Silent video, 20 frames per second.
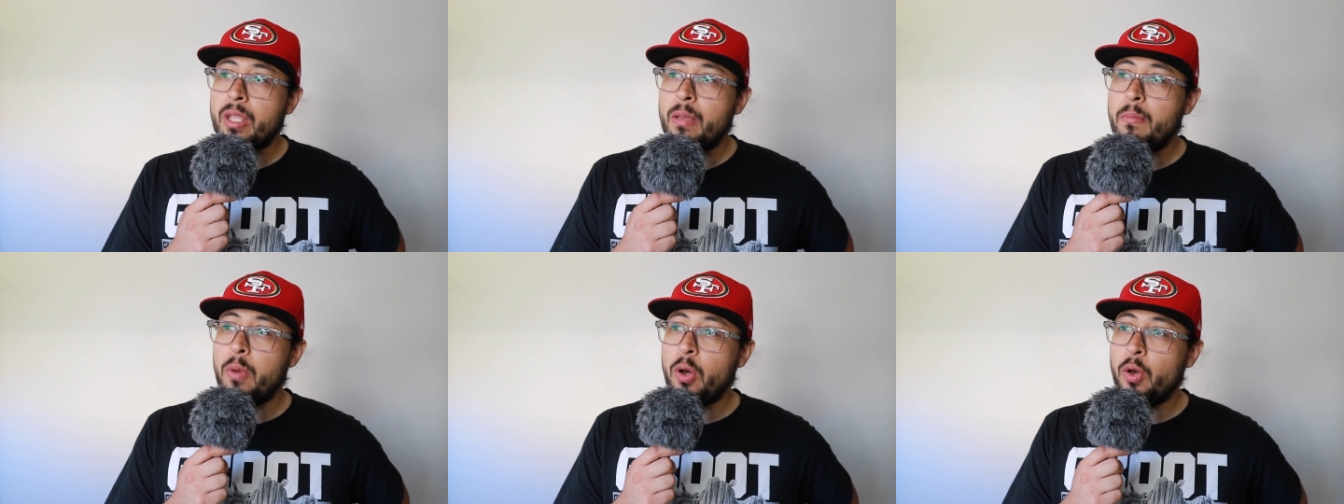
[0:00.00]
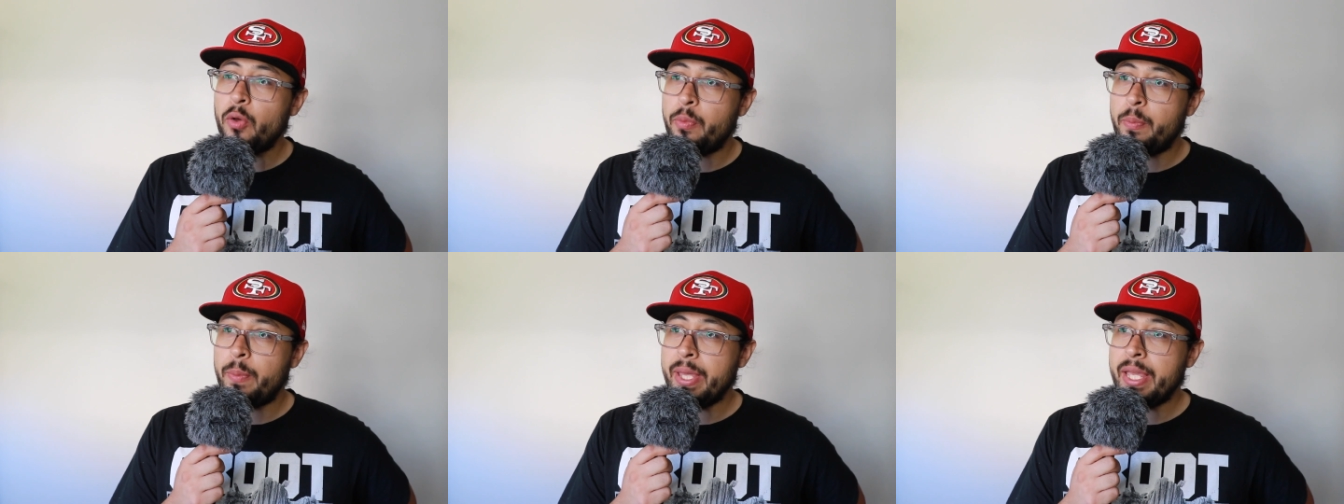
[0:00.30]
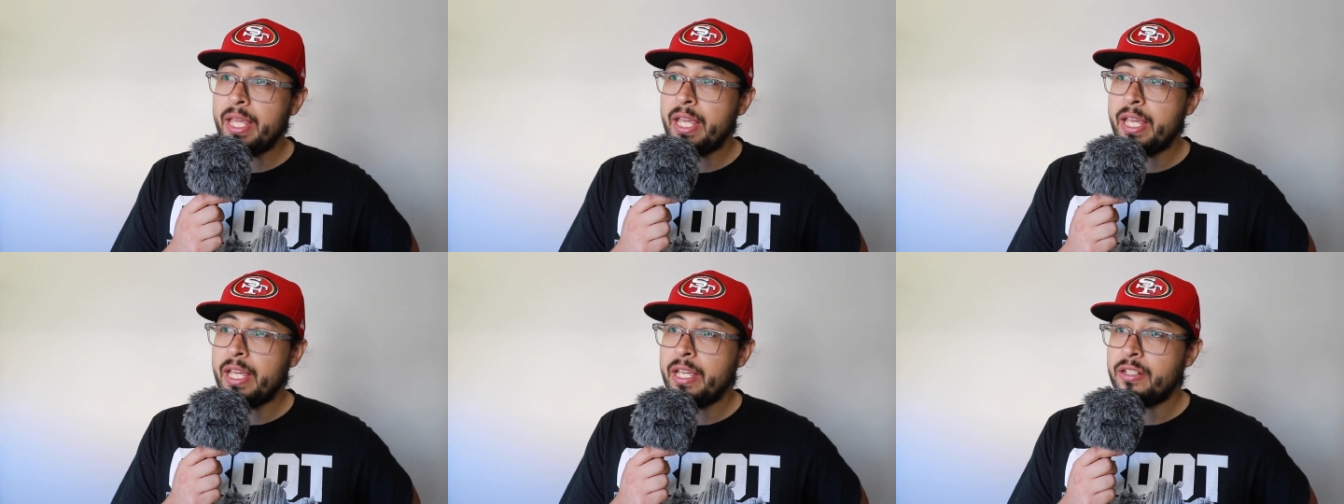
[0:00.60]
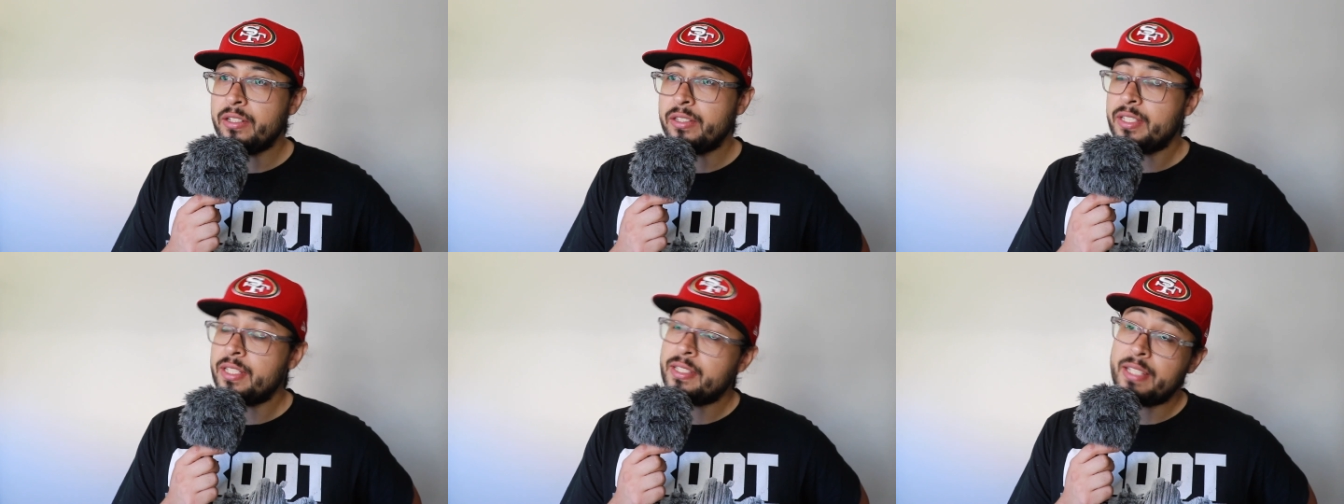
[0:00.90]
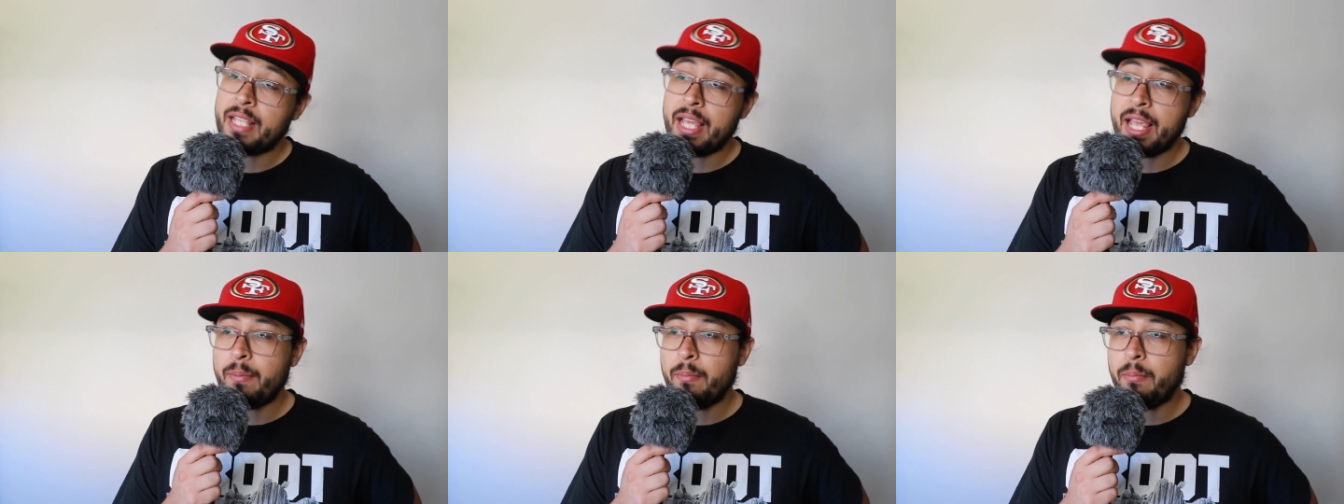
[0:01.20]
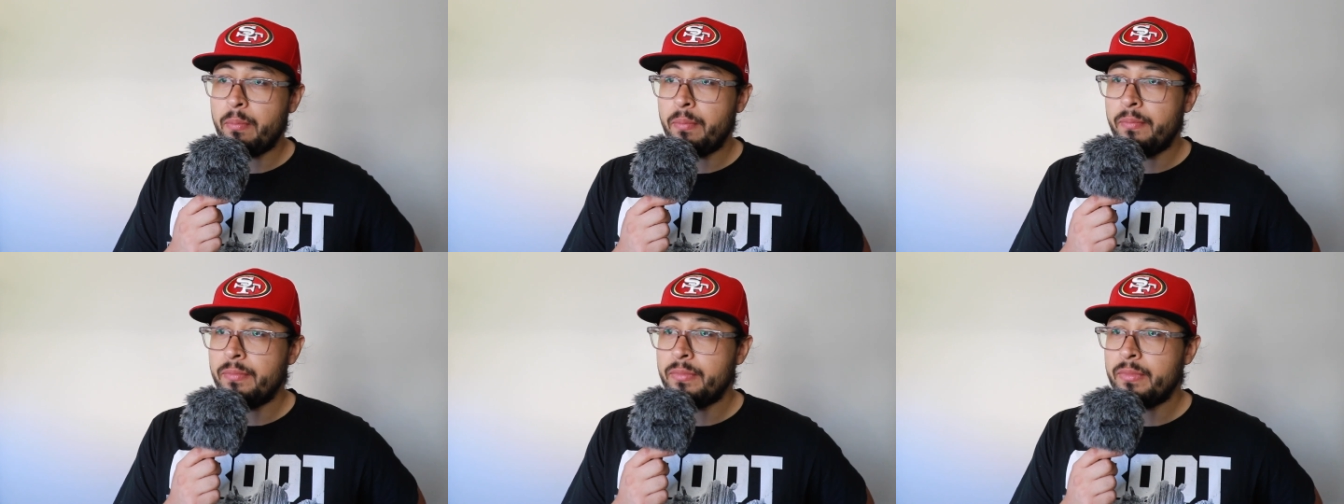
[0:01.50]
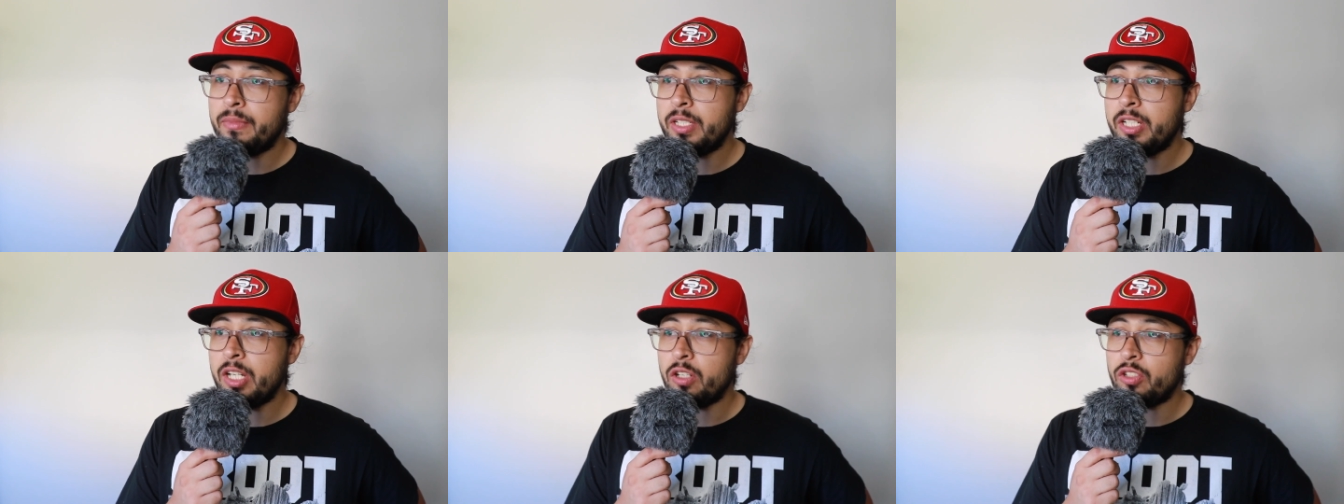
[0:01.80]
both being here since
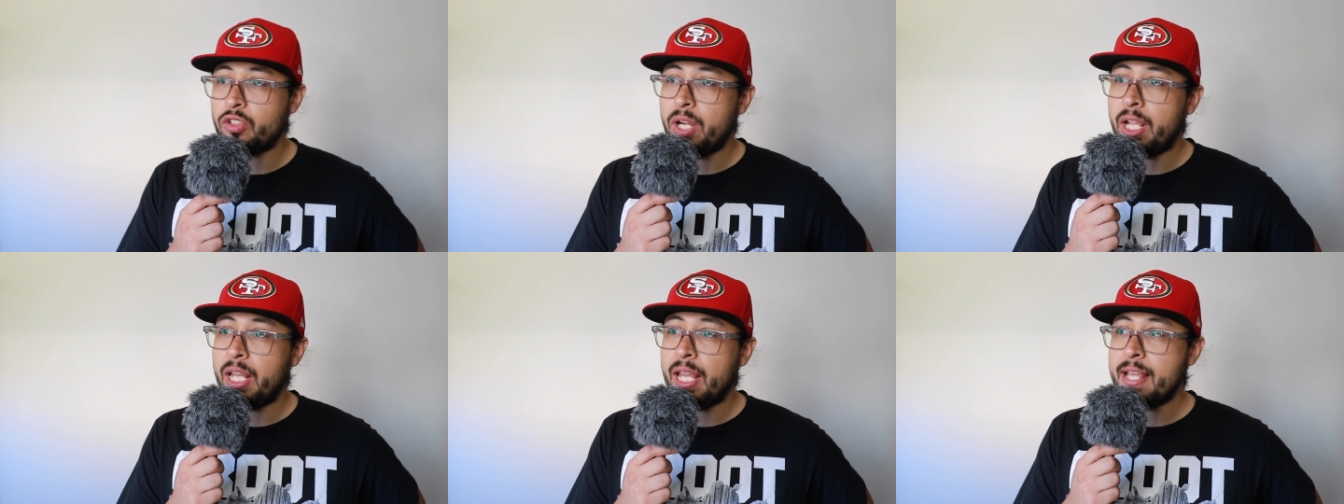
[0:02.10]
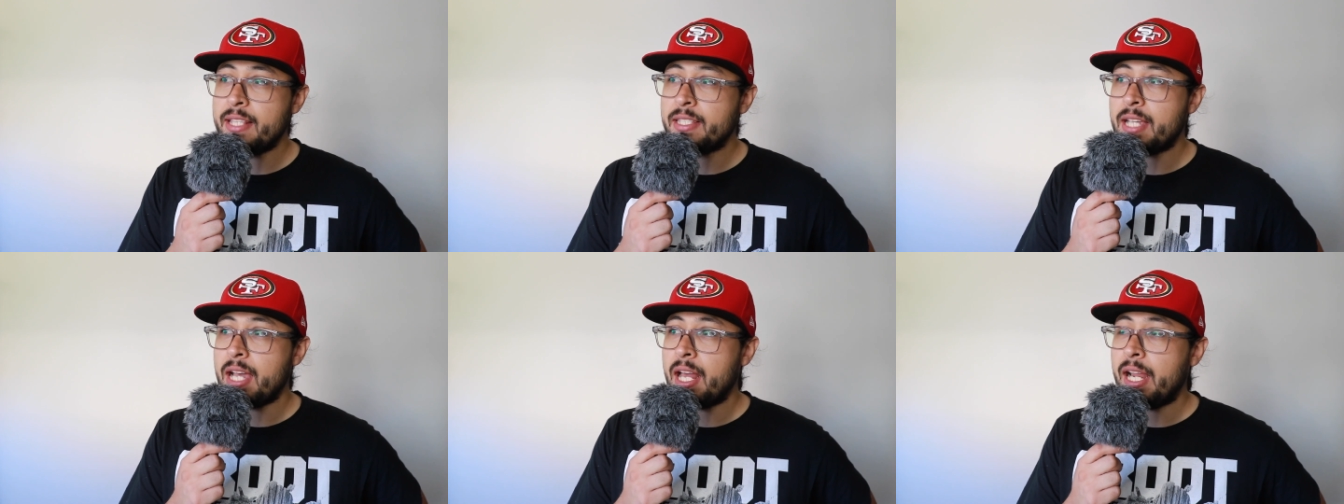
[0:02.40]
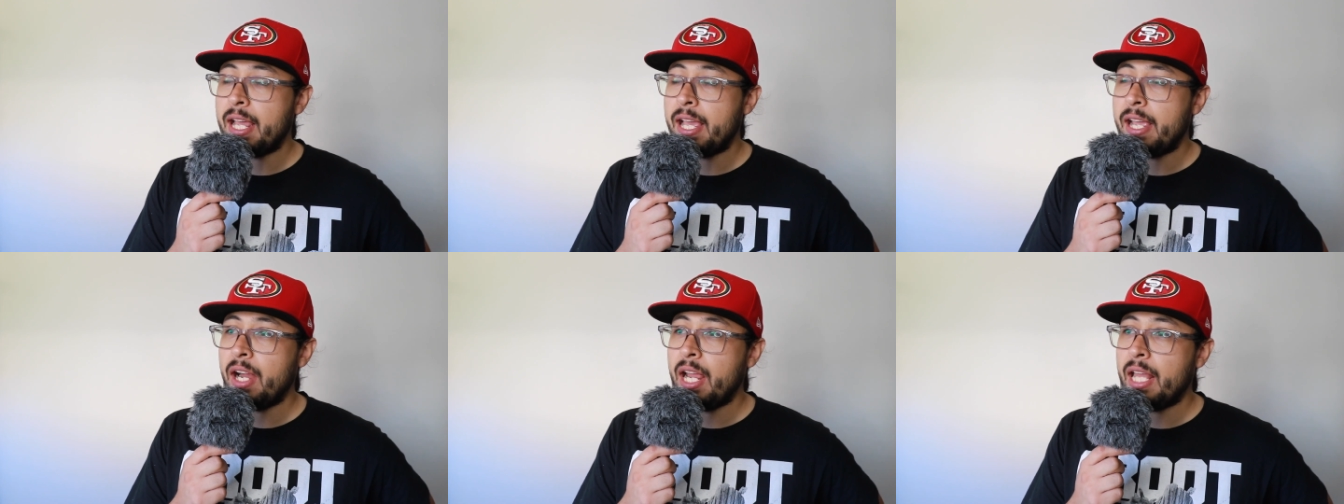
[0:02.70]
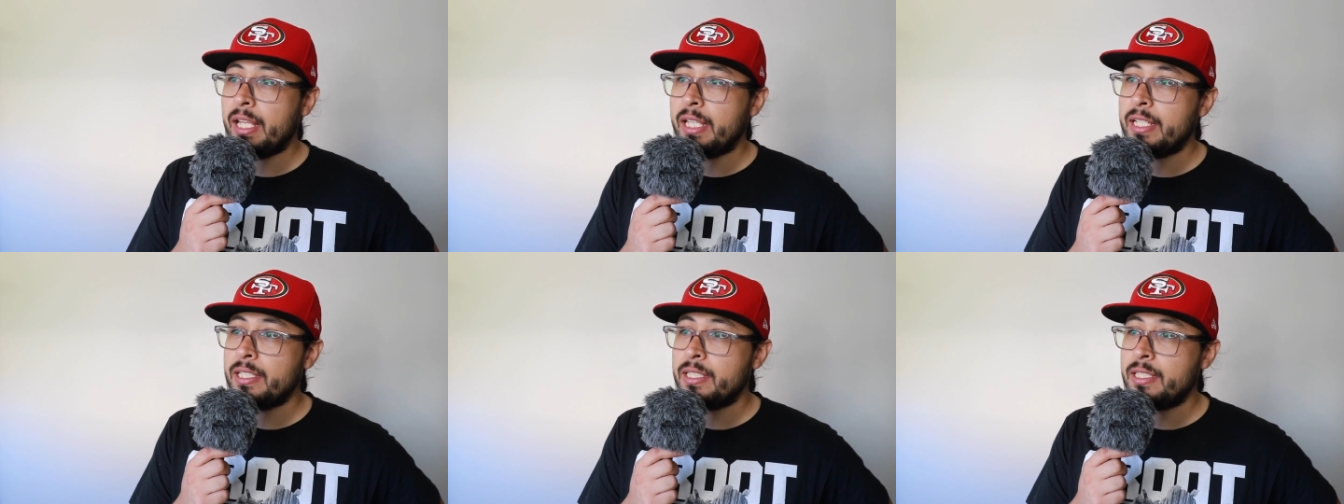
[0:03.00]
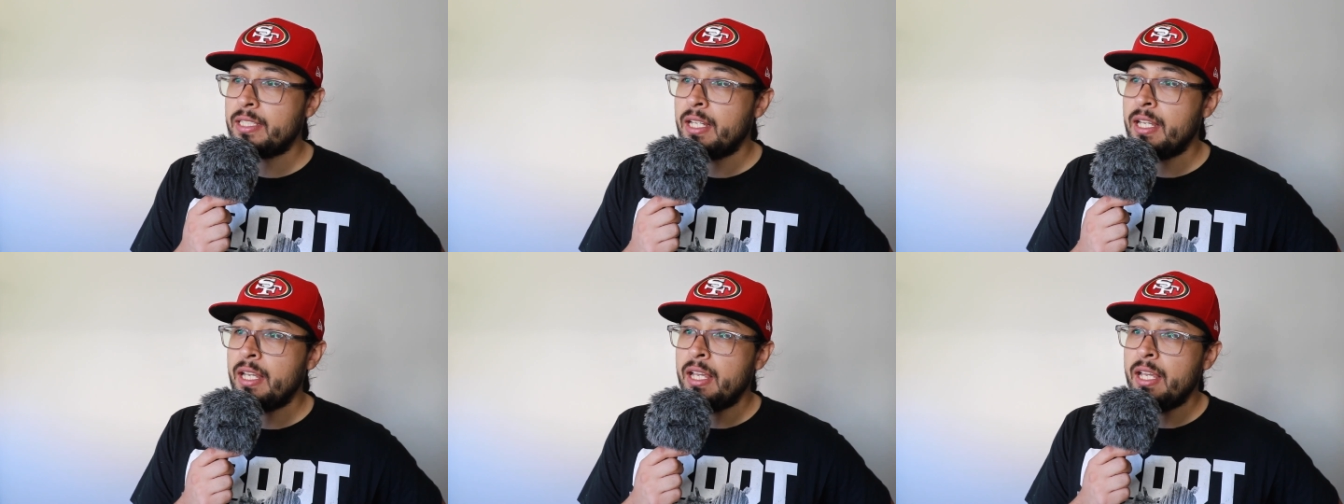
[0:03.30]
Trey Lance got here at least.